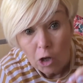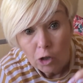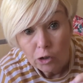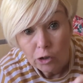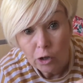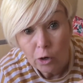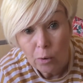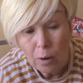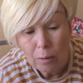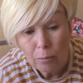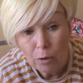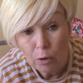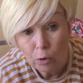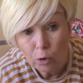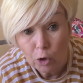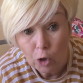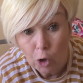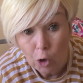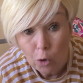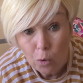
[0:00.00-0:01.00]
So I will
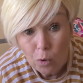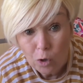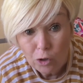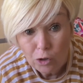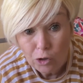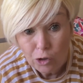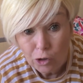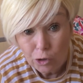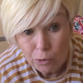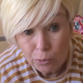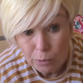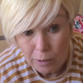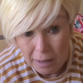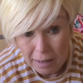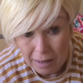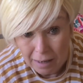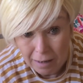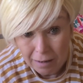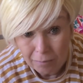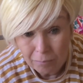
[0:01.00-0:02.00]
go and do
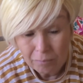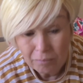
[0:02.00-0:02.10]
that,